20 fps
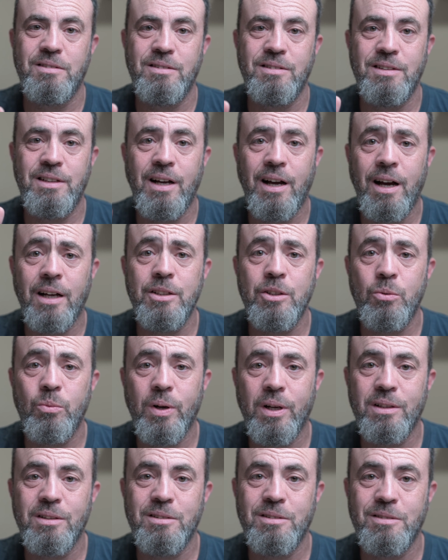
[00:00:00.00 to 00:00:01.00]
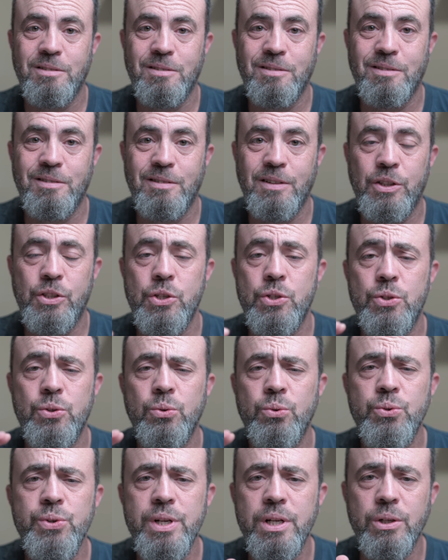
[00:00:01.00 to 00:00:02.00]
The other one that is
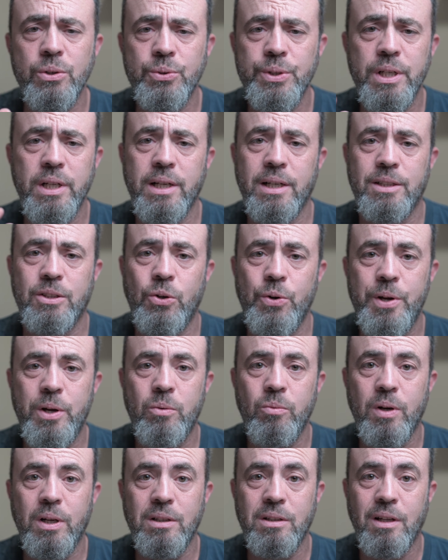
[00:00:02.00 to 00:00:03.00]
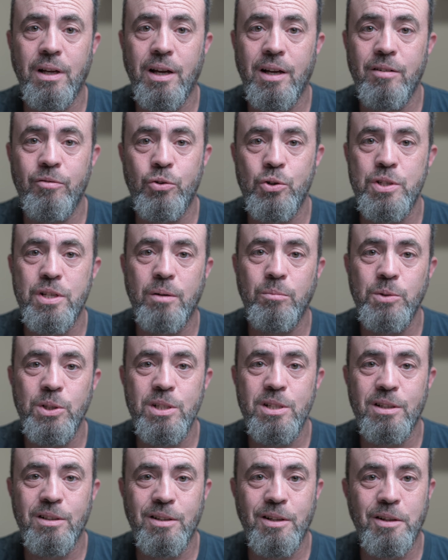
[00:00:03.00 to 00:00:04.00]
really annoying one, and for some
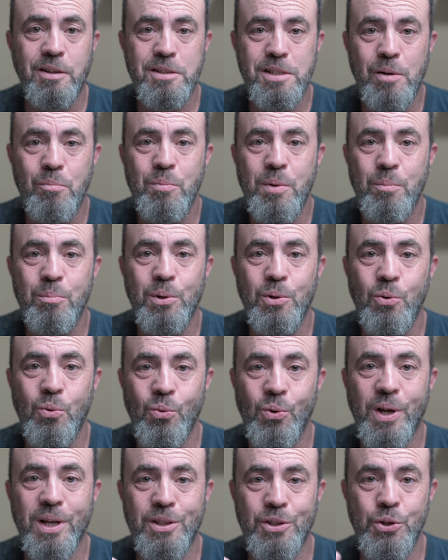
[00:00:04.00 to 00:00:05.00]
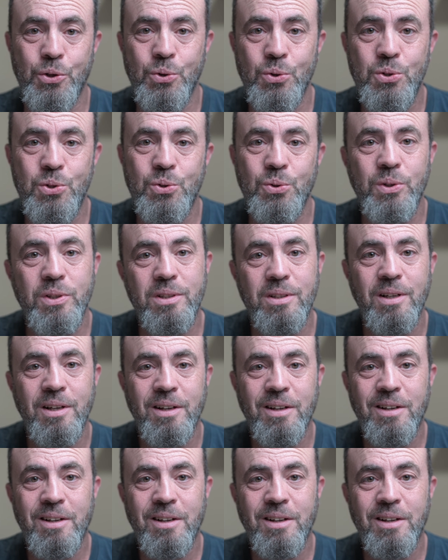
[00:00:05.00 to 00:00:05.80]
reason, some people who get used to it,